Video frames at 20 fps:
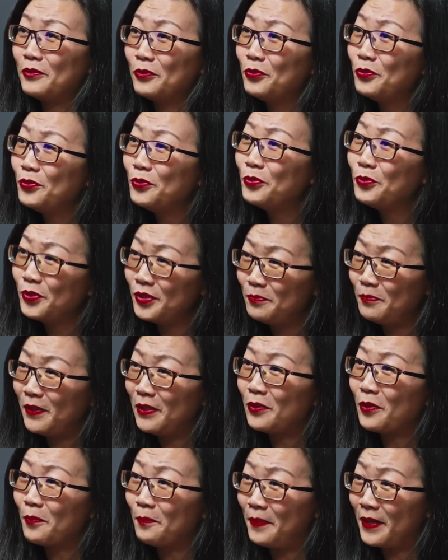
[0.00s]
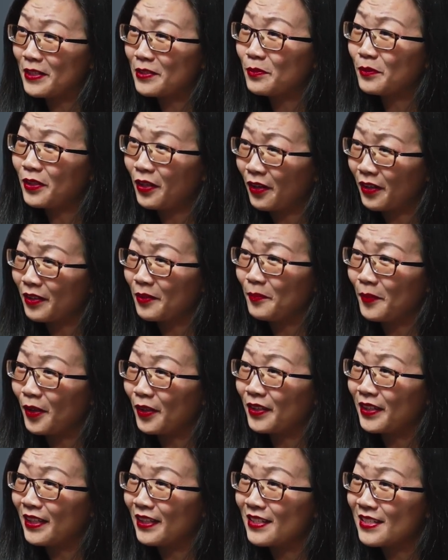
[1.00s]
who would be your best target
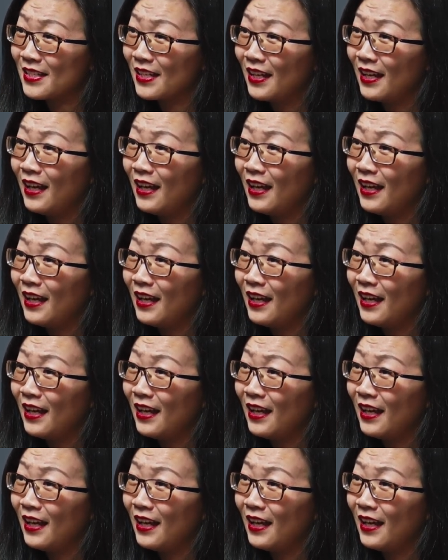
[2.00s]
market